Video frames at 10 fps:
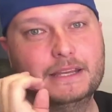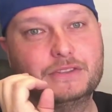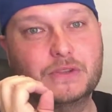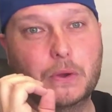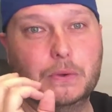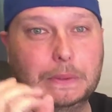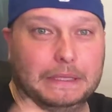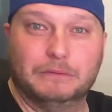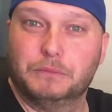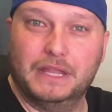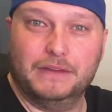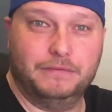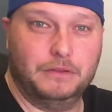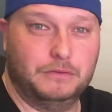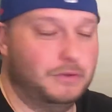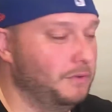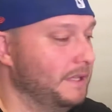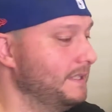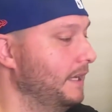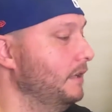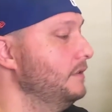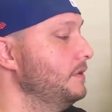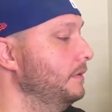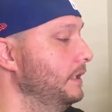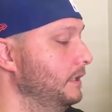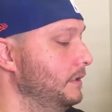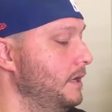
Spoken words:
So without further ado, let's get into it.